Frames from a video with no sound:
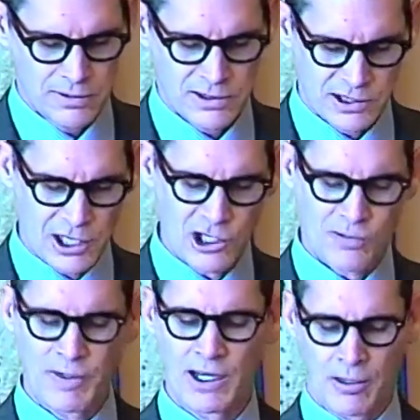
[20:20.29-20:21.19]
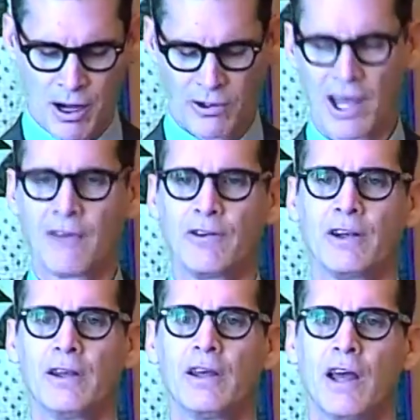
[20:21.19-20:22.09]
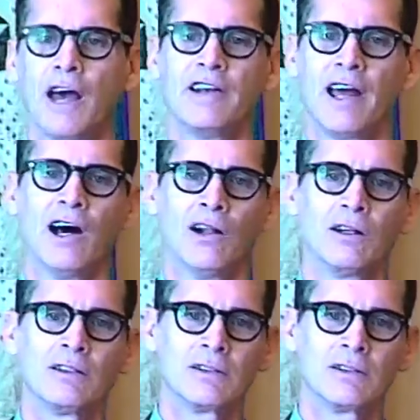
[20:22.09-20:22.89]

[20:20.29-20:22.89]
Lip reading: teach me about heaven and hell."